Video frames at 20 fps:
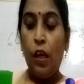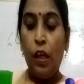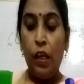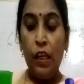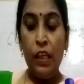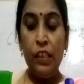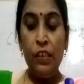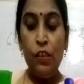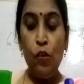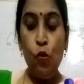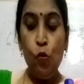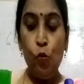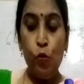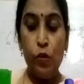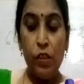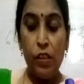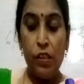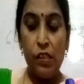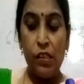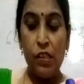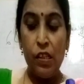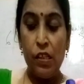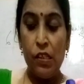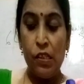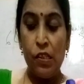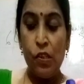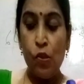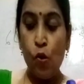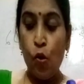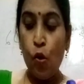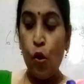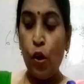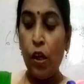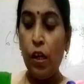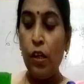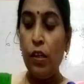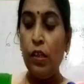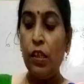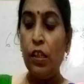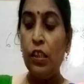It loosens the
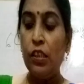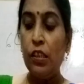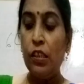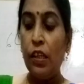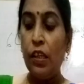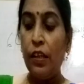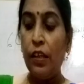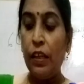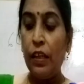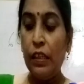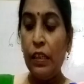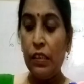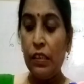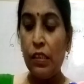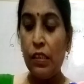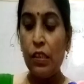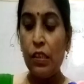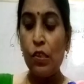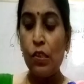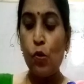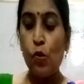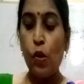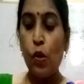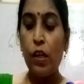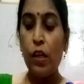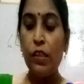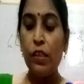soil, it aerates the soil,